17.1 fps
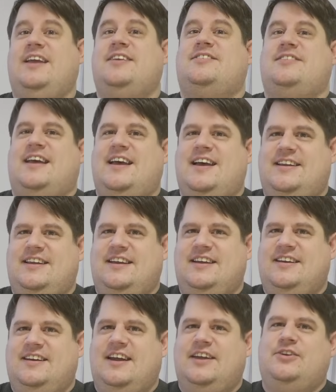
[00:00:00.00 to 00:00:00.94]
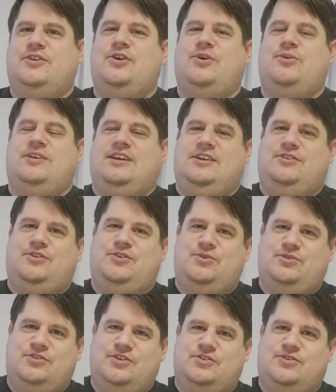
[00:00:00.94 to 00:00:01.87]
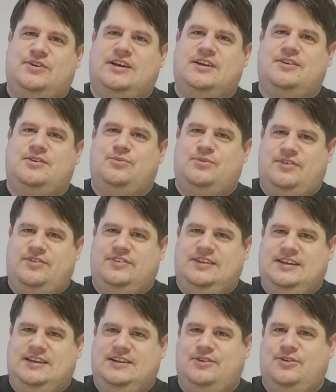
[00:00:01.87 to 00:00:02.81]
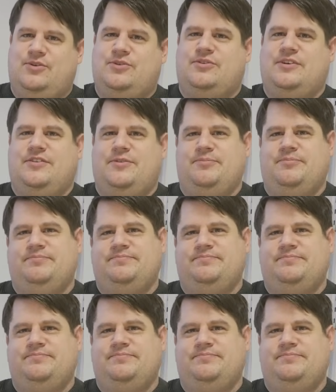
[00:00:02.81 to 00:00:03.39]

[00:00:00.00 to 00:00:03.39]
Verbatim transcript: is adding and you don't need to use a trick with the logarithm.